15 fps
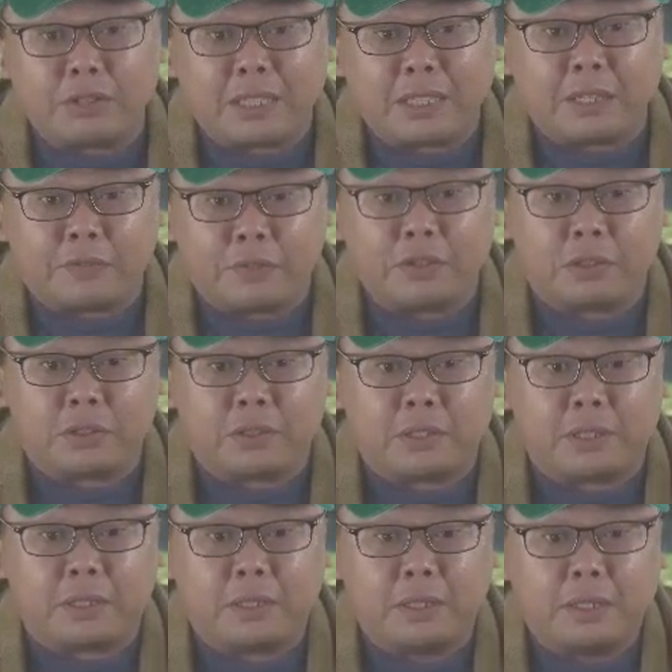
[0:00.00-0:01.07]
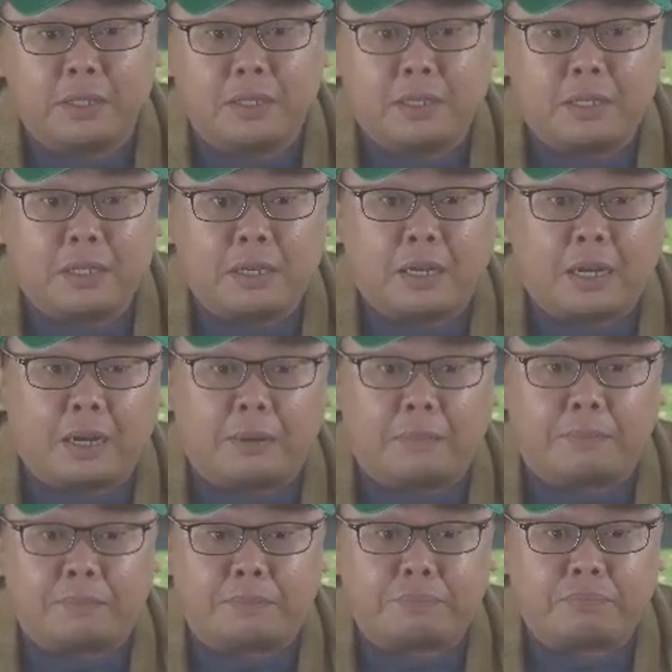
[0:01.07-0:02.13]
in efficiency,
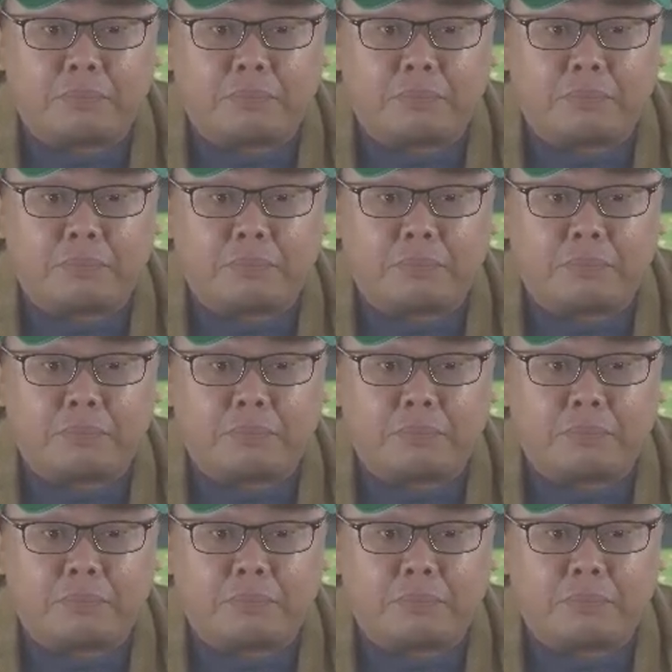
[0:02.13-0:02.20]
and